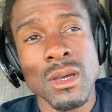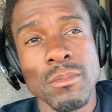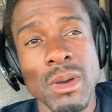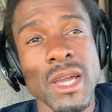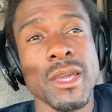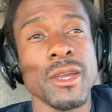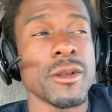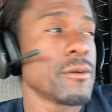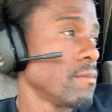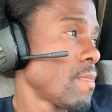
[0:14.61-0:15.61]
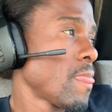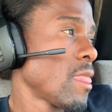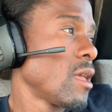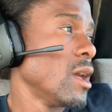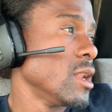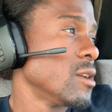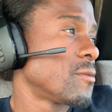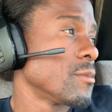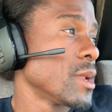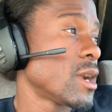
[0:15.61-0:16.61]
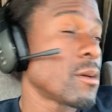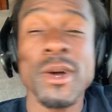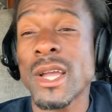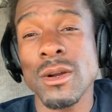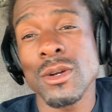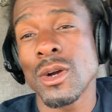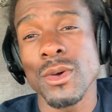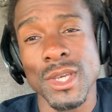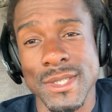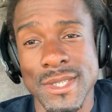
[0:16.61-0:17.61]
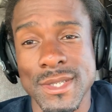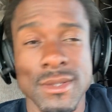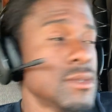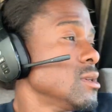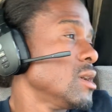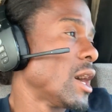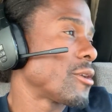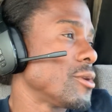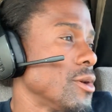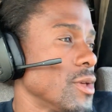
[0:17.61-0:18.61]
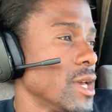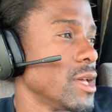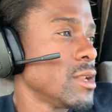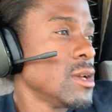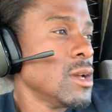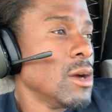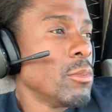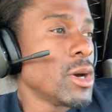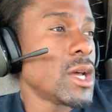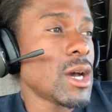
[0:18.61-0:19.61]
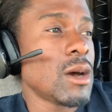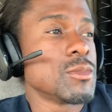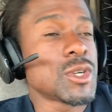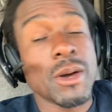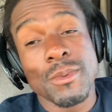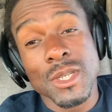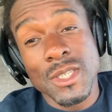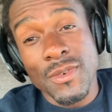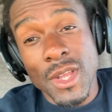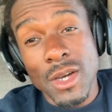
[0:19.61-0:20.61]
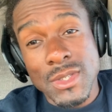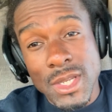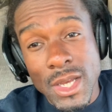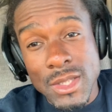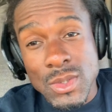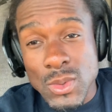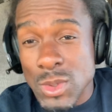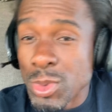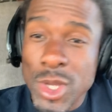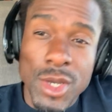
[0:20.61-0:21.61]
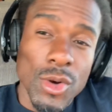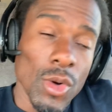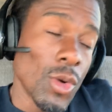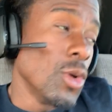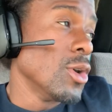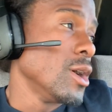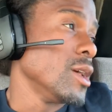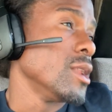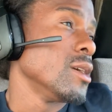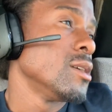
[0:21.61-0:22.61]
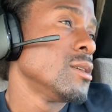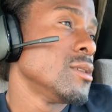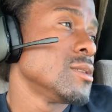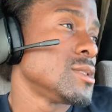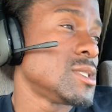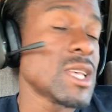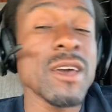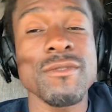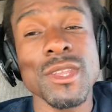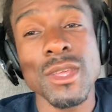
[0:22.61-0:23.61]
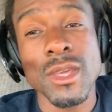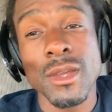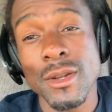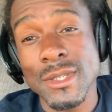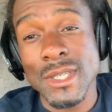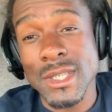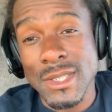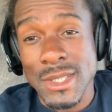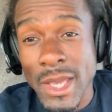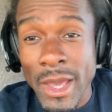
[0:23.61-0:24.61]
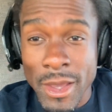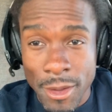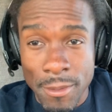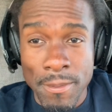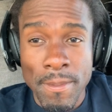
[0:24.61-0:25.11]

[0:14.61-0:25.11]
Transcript: back here, and then from there I'm probably gonna go east. I don't know yet, but I'm dropping this video today to speak on 7 years in this game